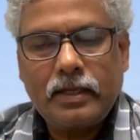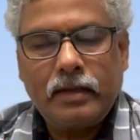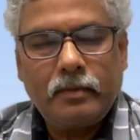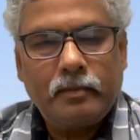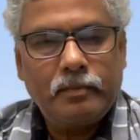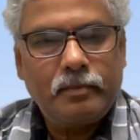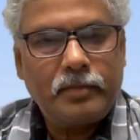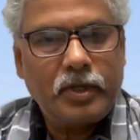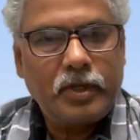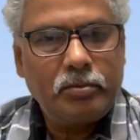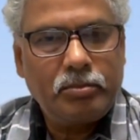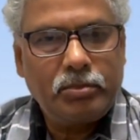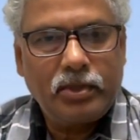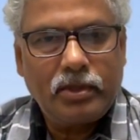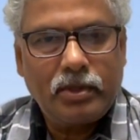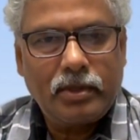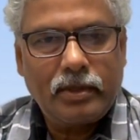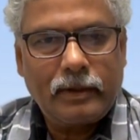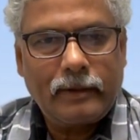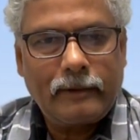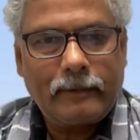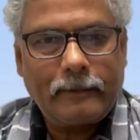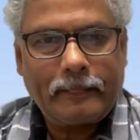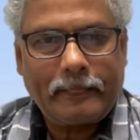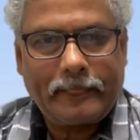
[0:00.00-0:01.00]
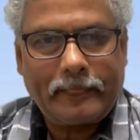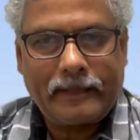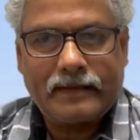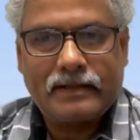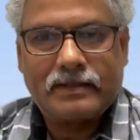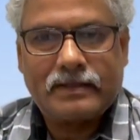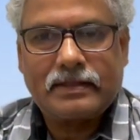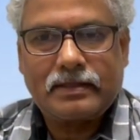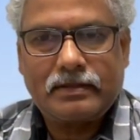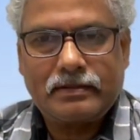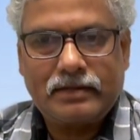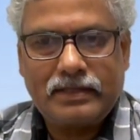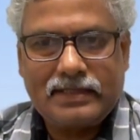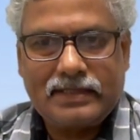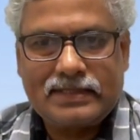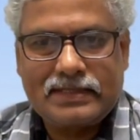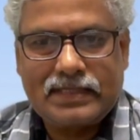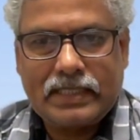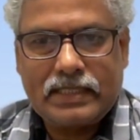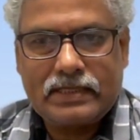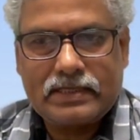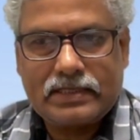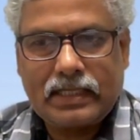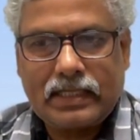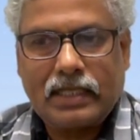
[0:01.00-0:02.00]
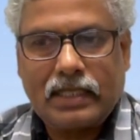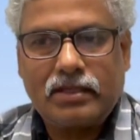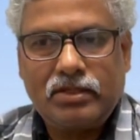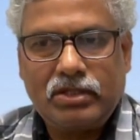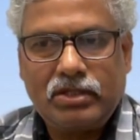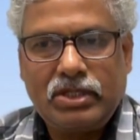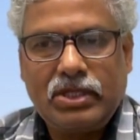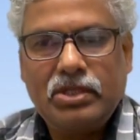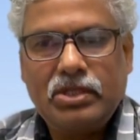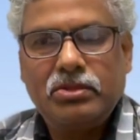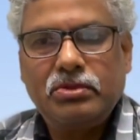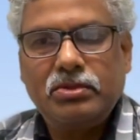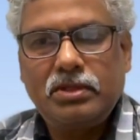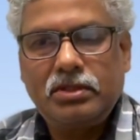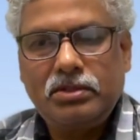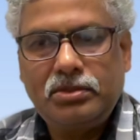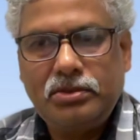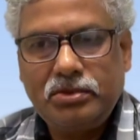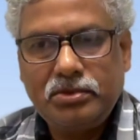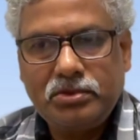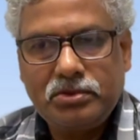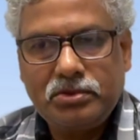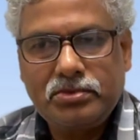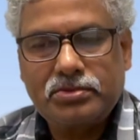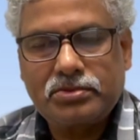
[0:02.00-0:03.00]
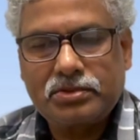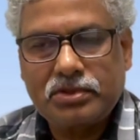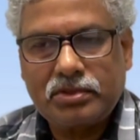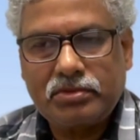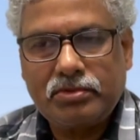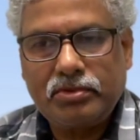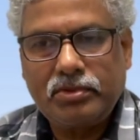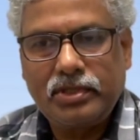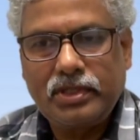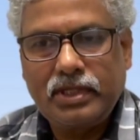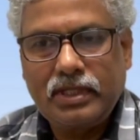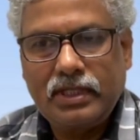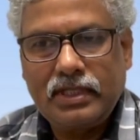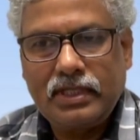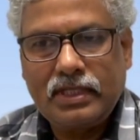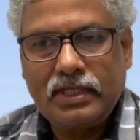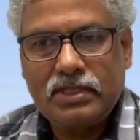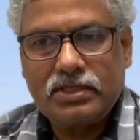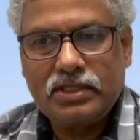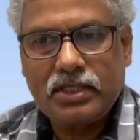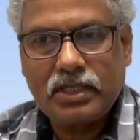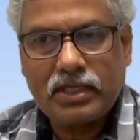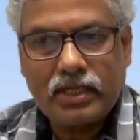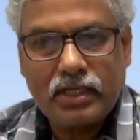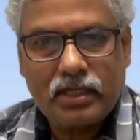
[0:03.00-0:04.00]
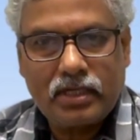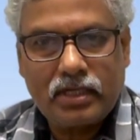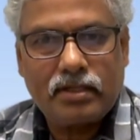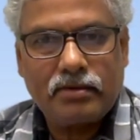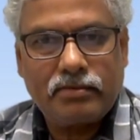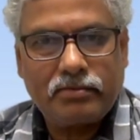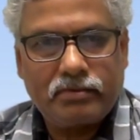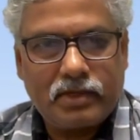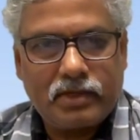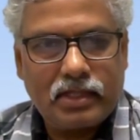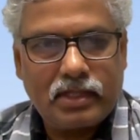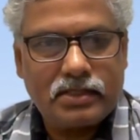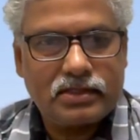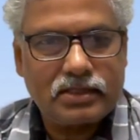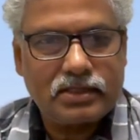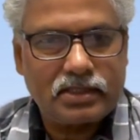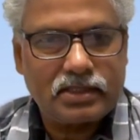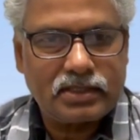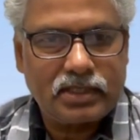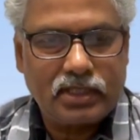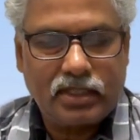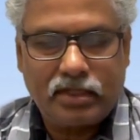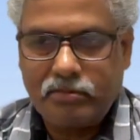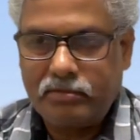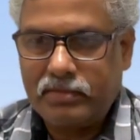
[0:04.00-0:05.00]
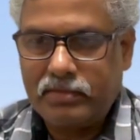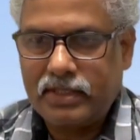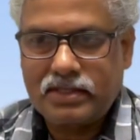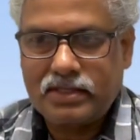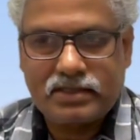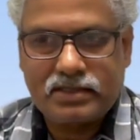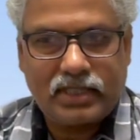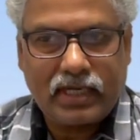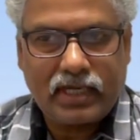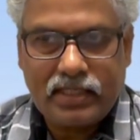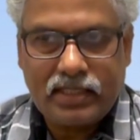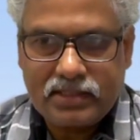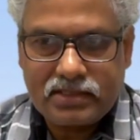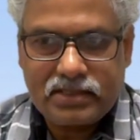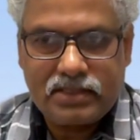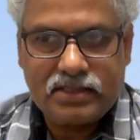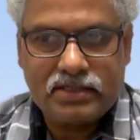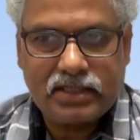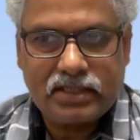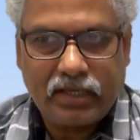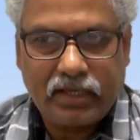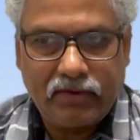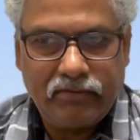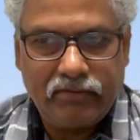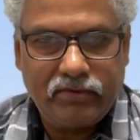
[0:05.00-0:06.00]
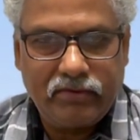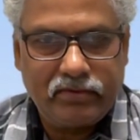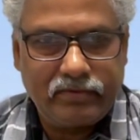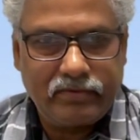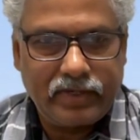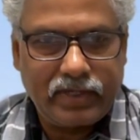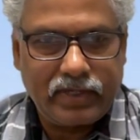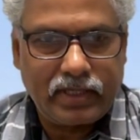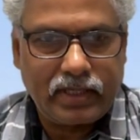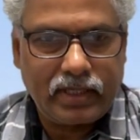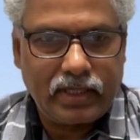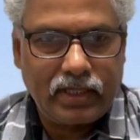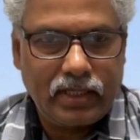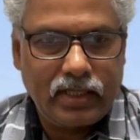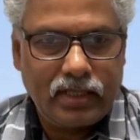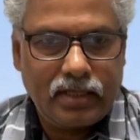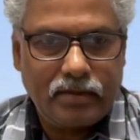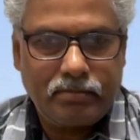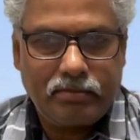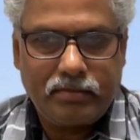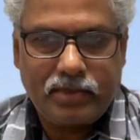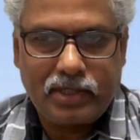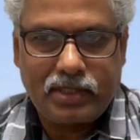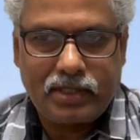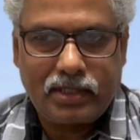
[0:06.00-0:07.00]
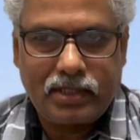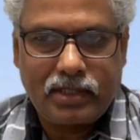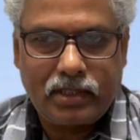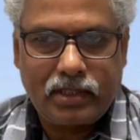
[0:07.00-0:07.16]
people, so it says like you need to use only the journal references, but science is everywhere. But